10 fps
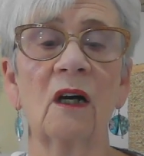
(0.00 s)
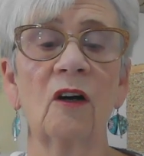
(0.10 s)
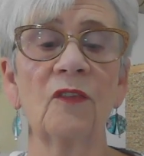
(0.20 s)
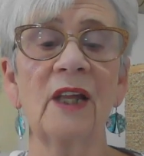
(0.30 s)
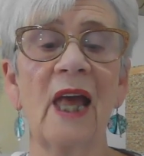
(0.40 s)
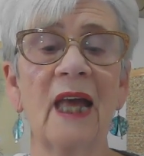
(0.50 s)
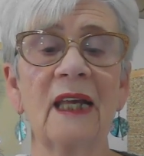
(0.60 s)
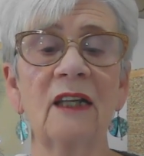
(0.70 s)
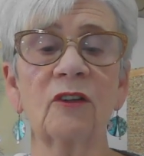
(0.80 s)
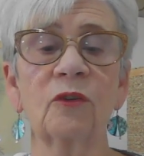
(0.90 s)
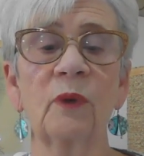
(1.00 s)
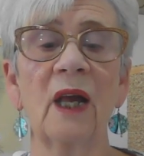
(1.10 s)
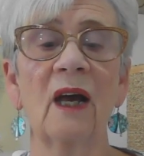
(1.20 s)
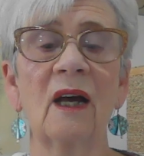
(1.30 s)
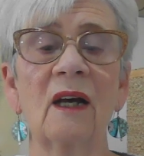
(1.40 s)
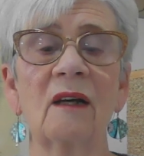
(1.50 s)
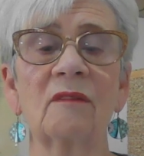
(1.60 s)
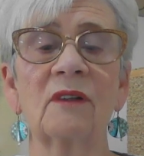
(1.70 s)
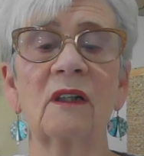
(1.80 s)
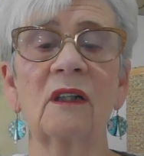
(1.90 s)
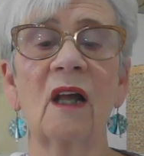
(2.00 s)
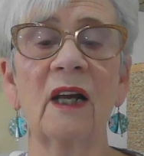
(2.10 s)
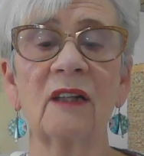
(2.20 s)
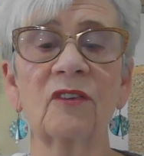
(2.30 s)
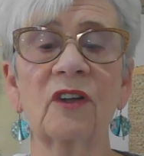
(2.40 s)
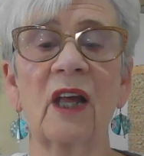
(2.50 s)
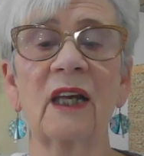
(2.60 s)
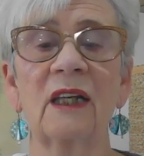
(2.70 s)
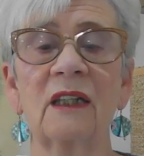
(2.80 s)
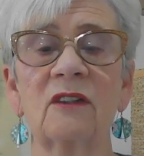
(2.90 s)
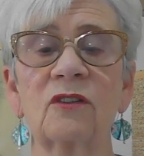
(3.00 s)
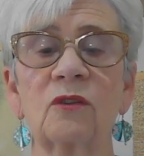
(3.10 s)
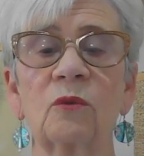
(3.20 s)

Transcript: On the 8th, we have Lionsgate,